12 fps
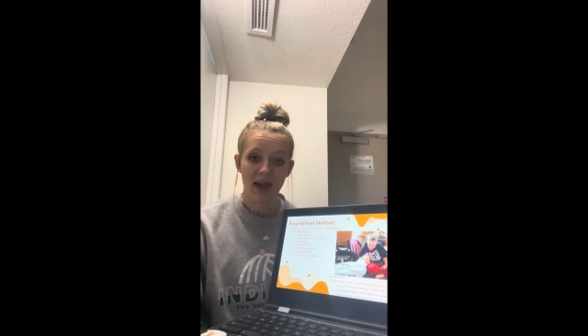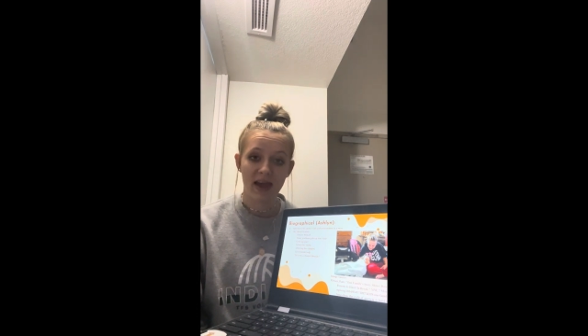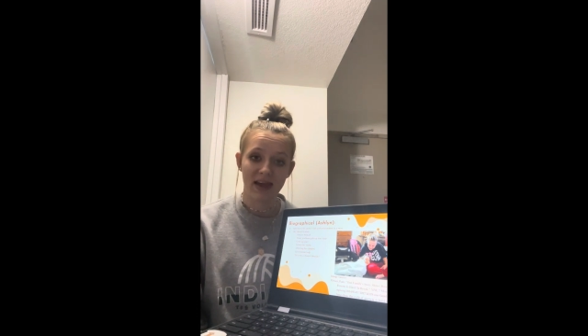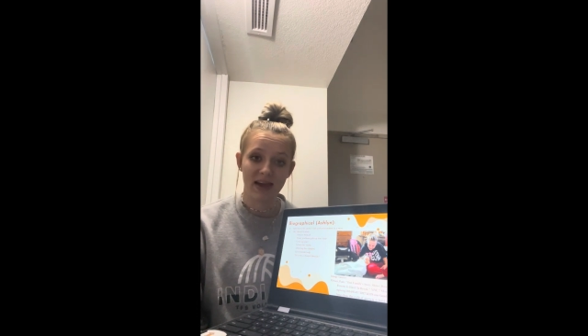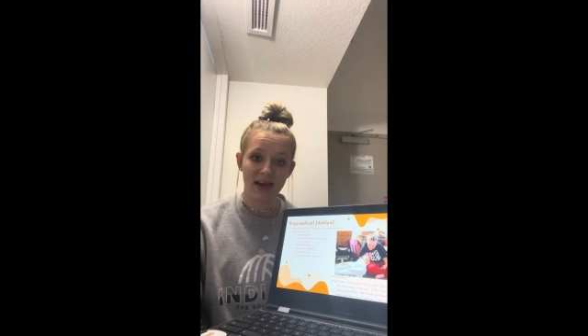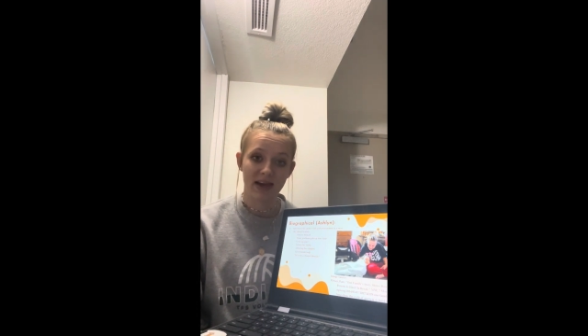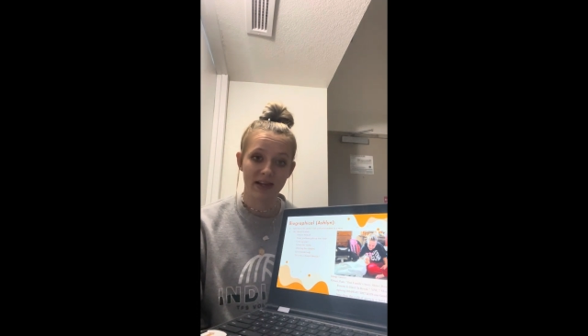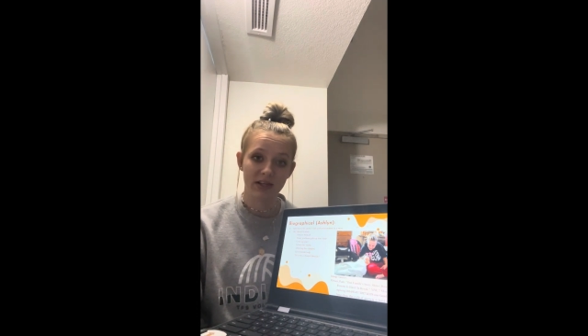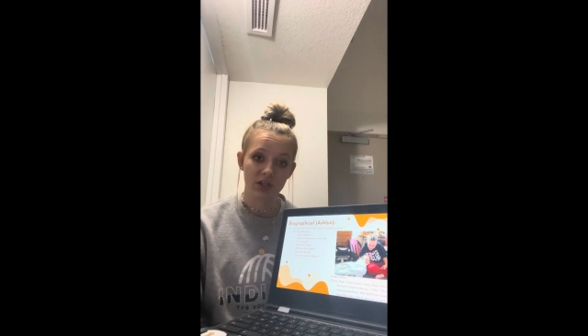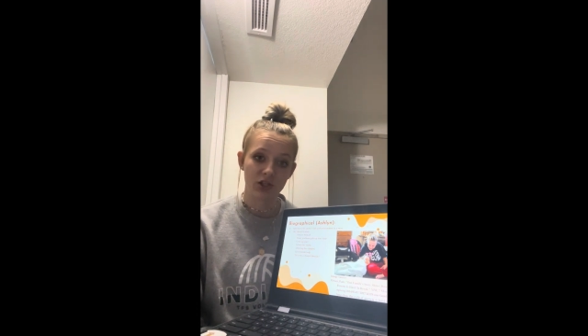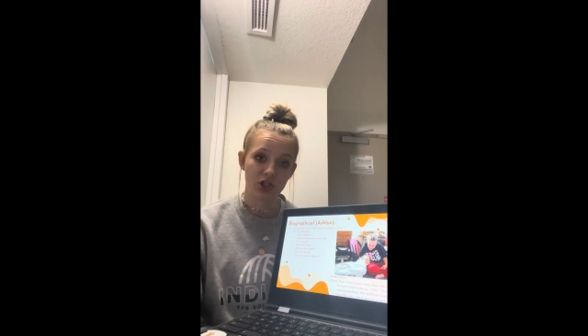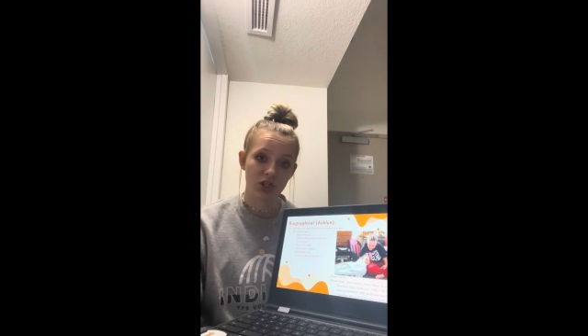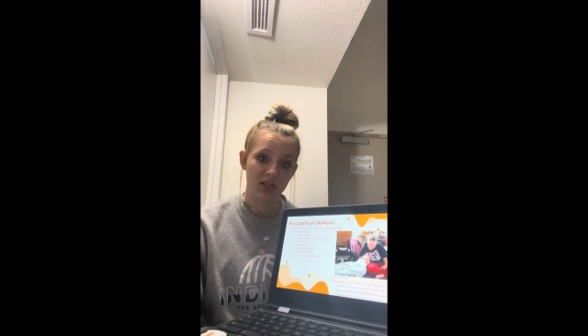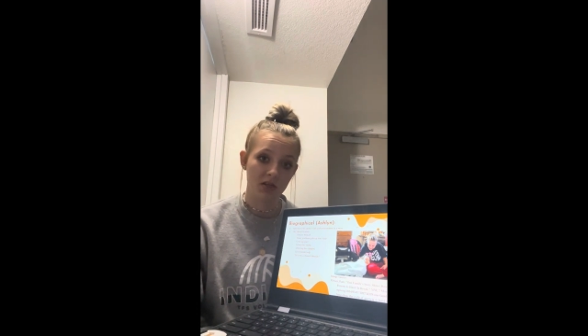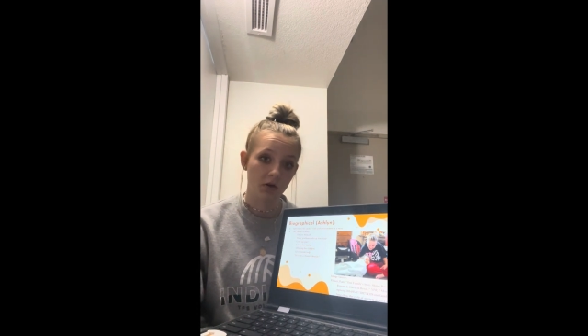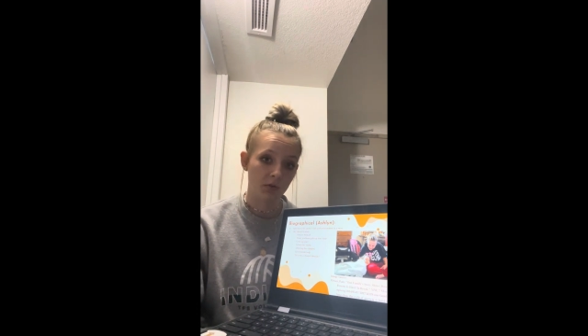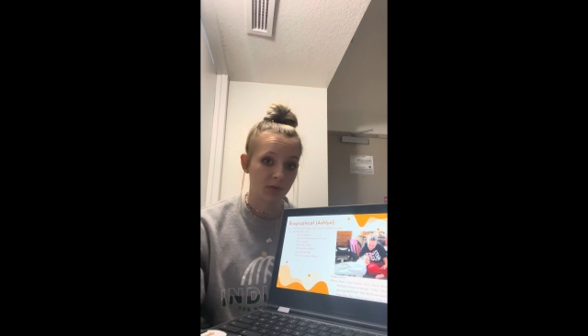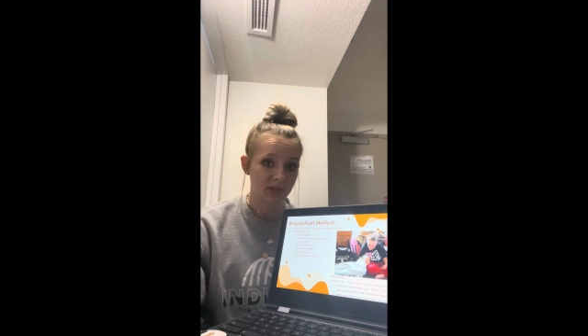And she
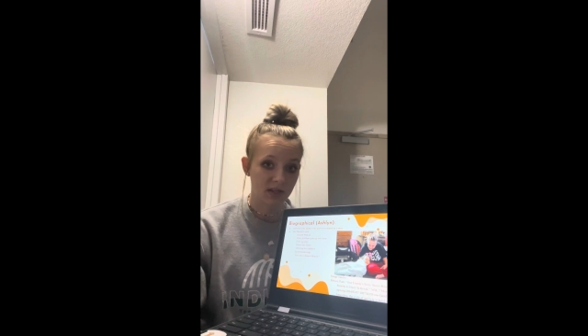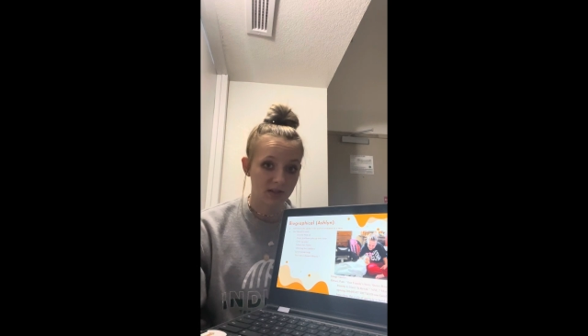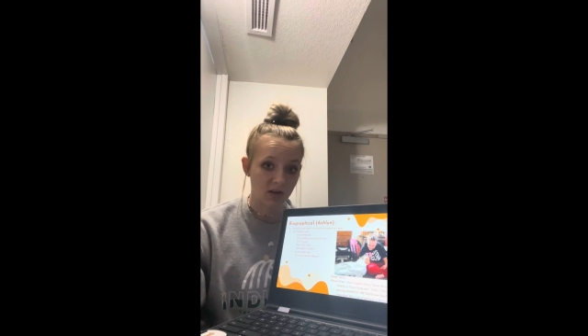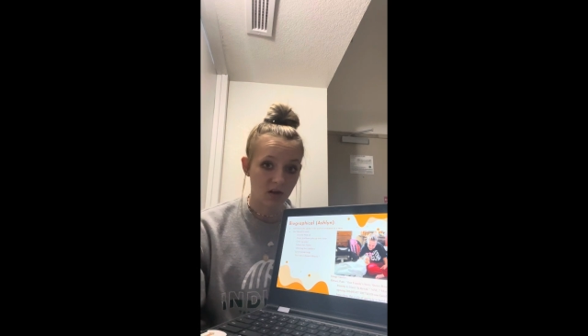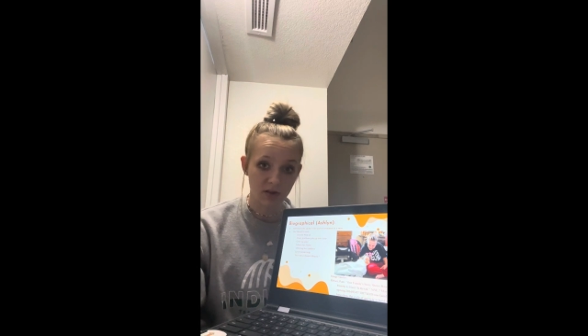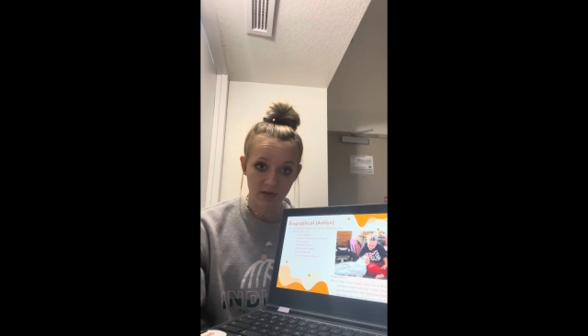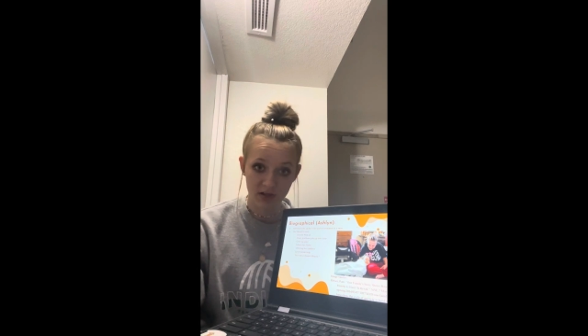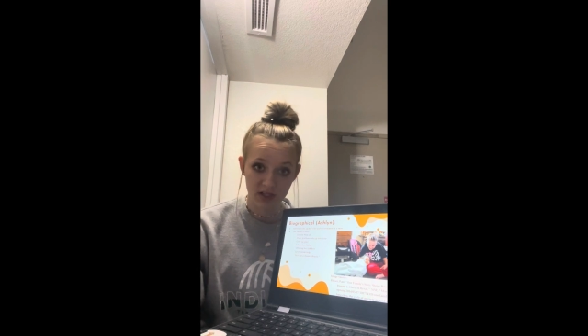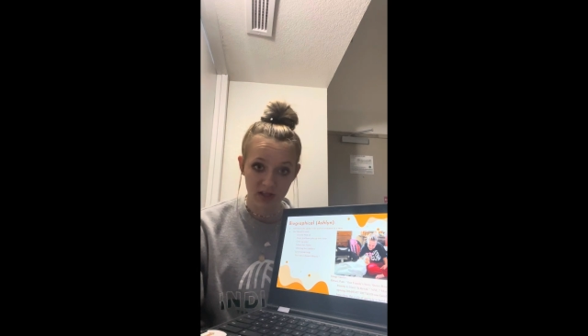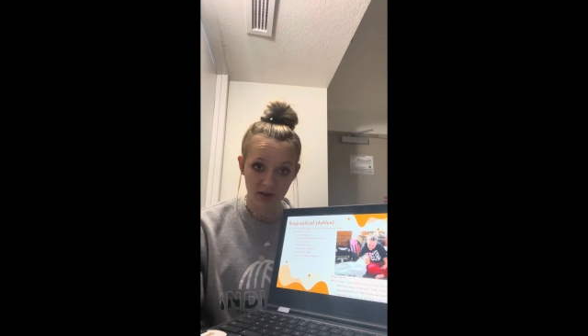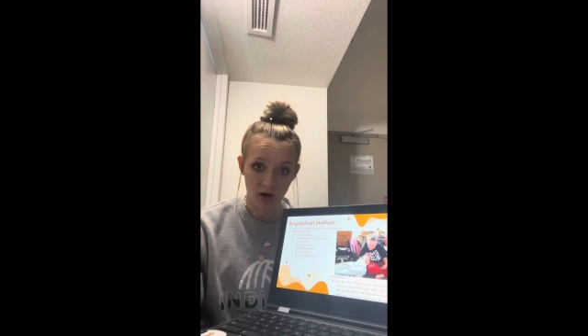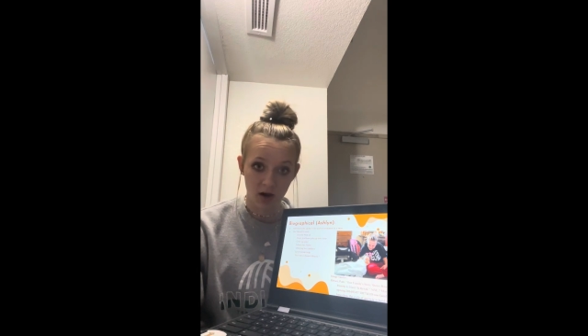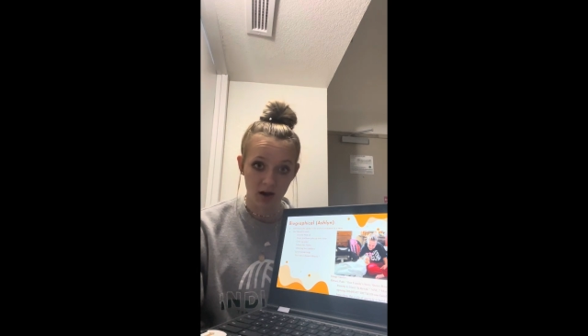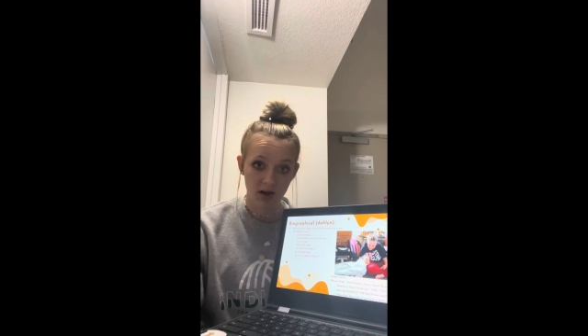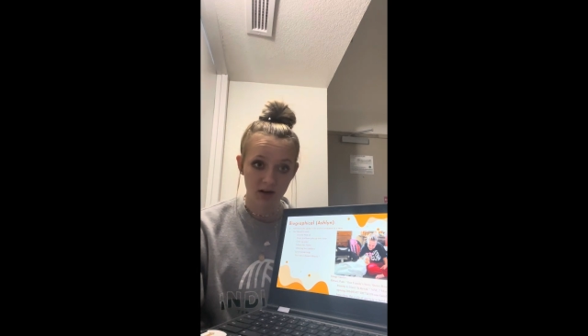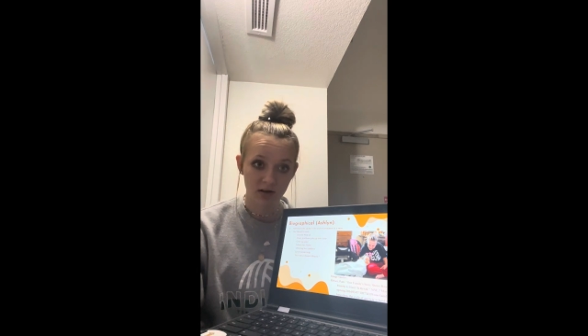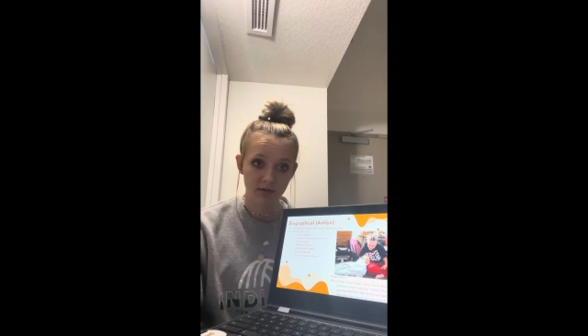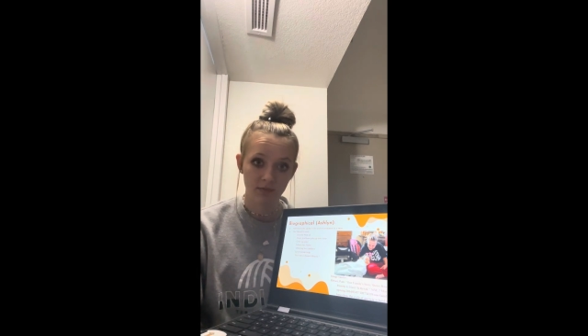almost has all of her teeth gone